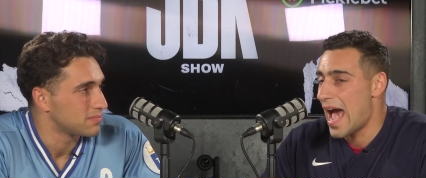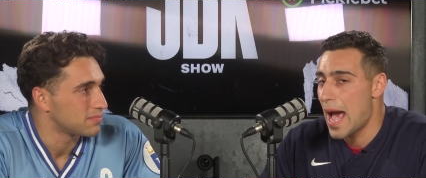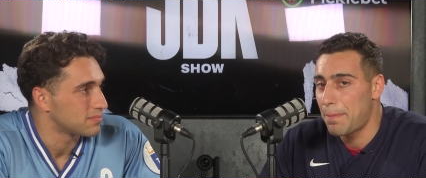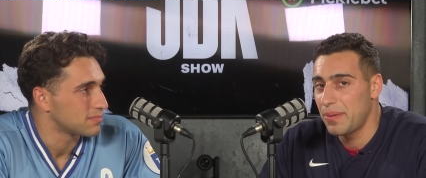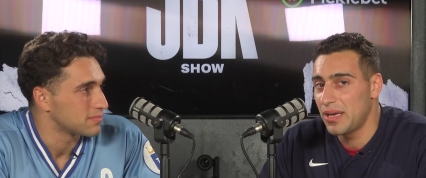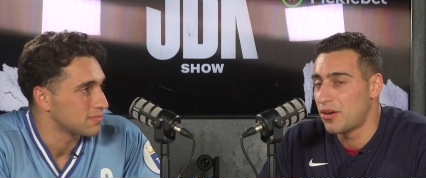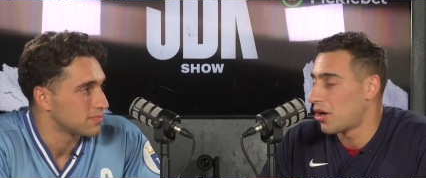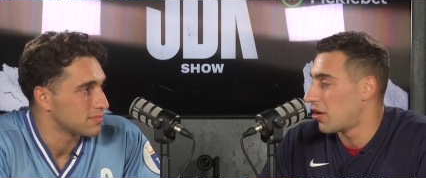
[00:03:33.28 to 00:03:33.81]

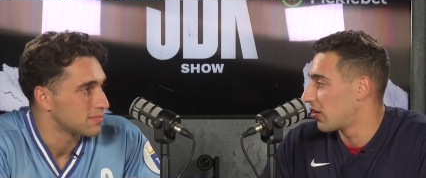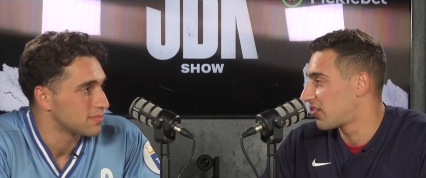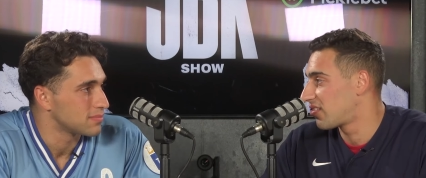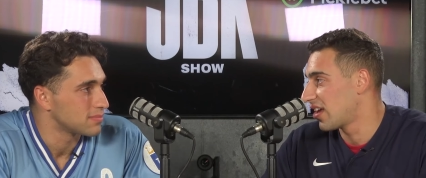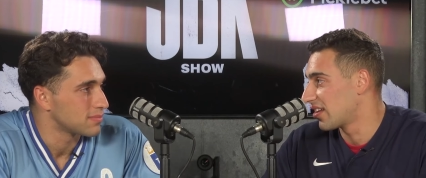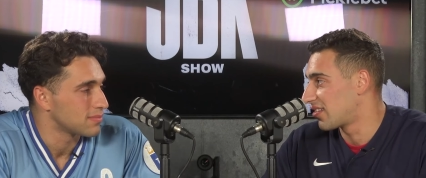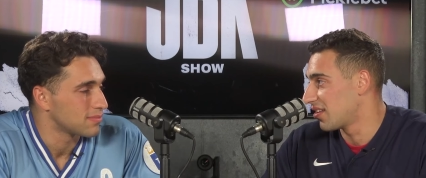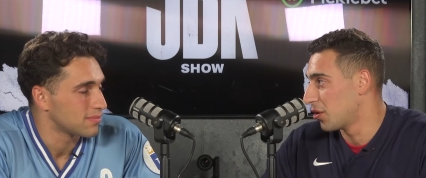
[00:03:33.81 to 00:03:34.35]
Speaker 1: Api
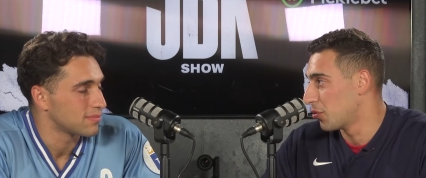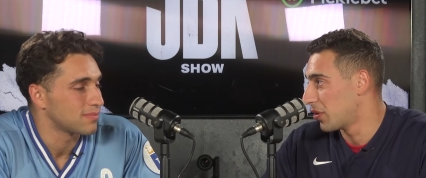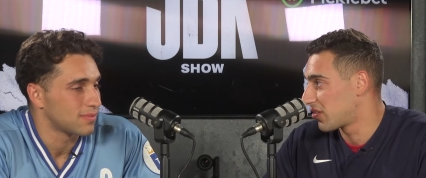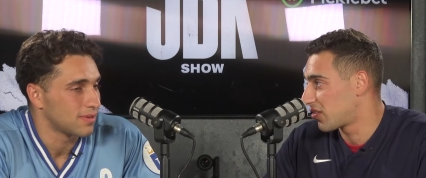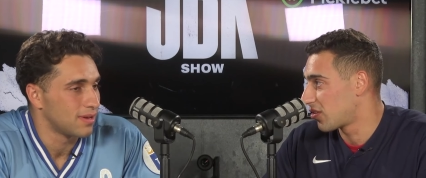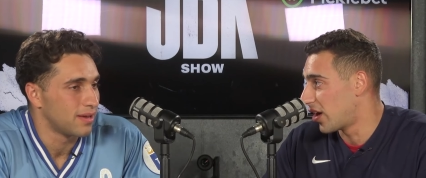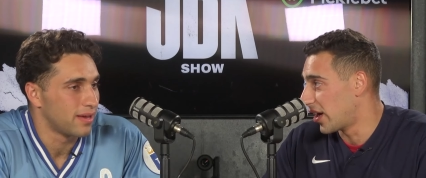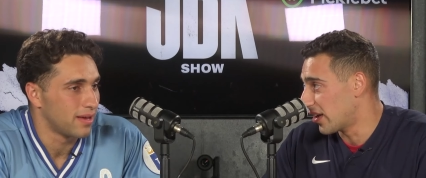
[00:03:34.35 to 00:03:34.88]
Koroisau to the
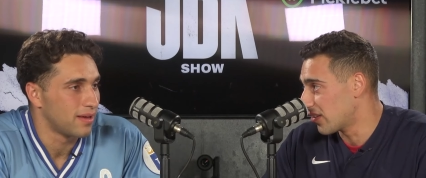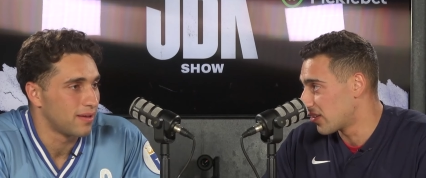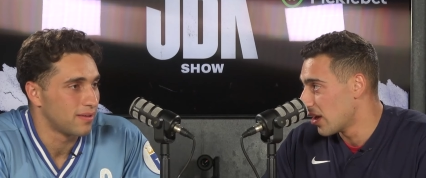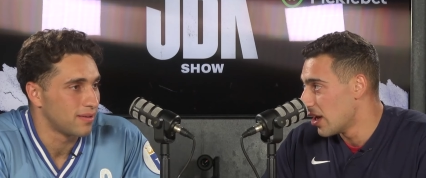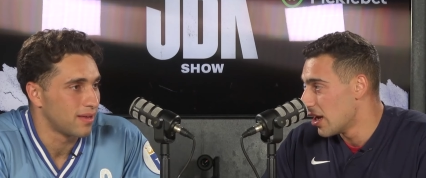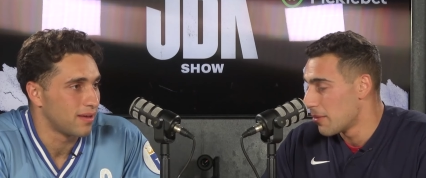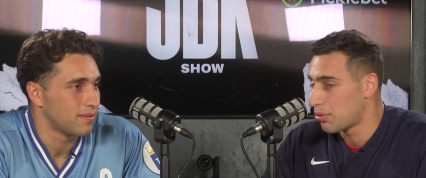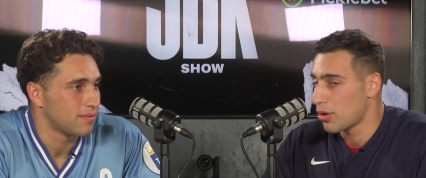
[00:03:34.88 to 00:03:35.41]
West Tigers.
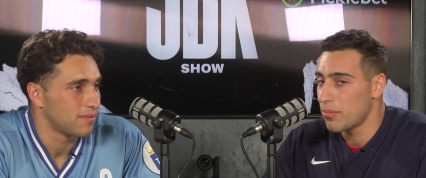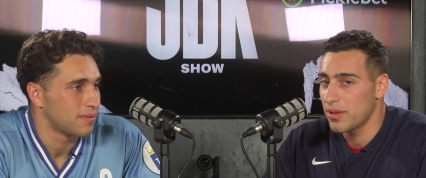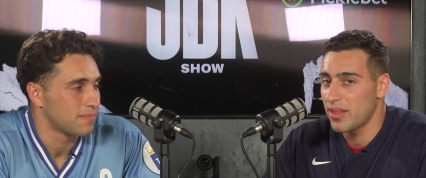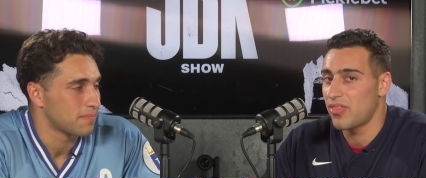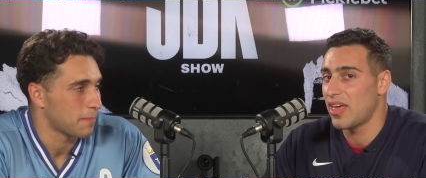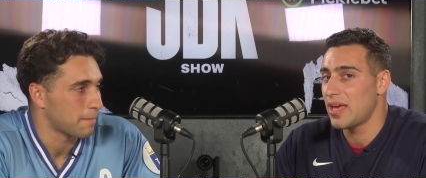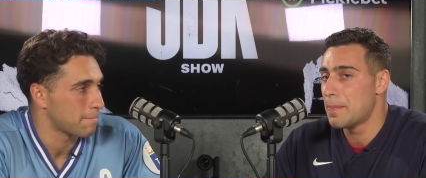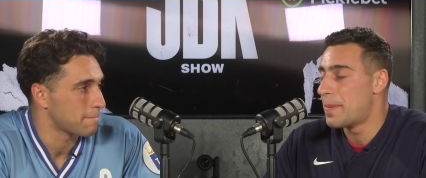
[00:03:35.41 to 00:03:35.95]

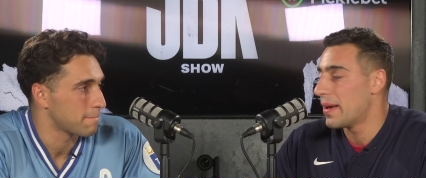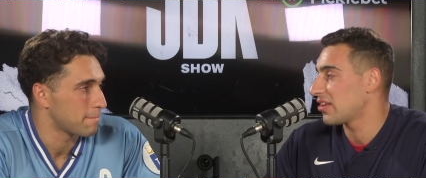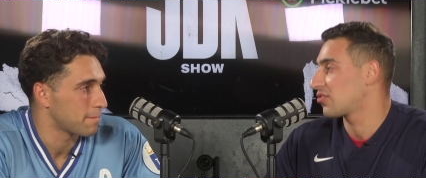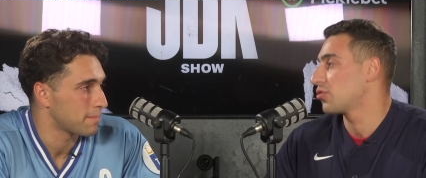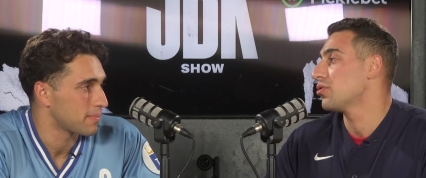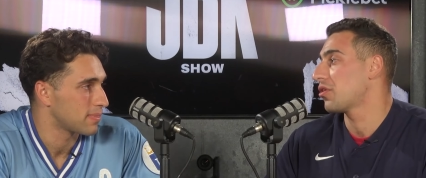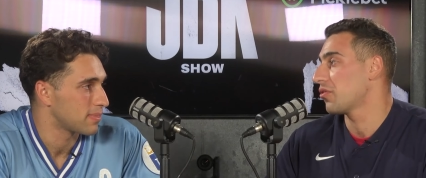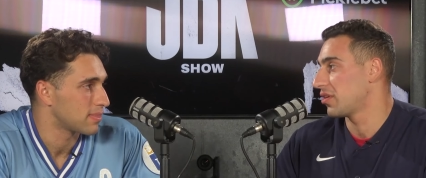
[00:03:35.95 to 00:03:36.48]
Probably the
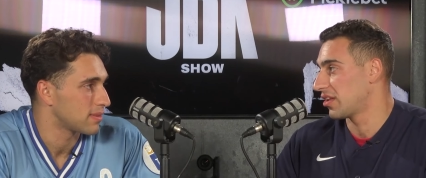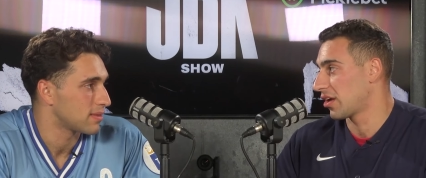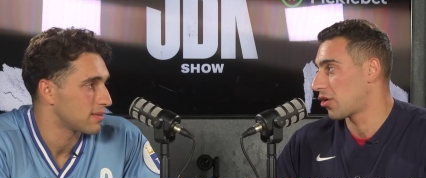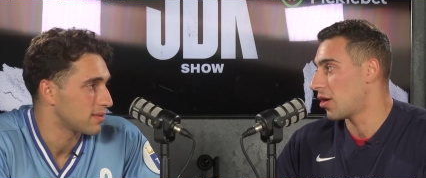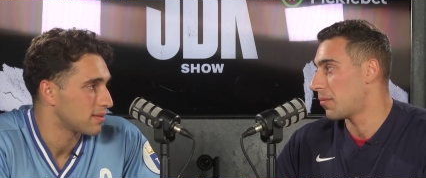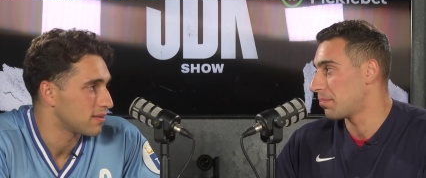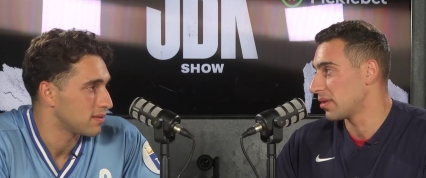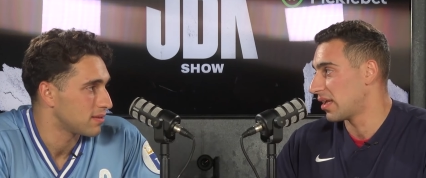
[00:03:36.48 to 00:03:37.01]
best hooker in the
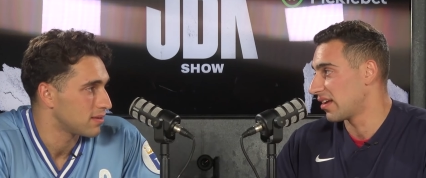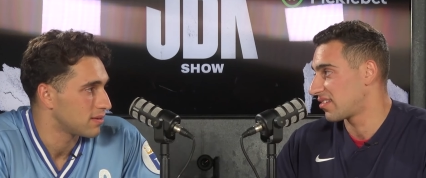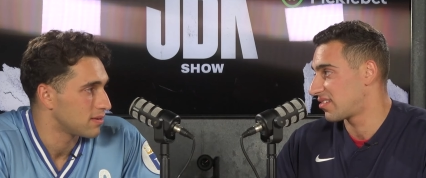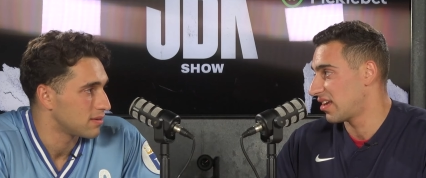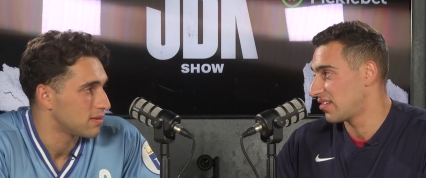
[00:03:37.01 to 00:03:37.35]
comp last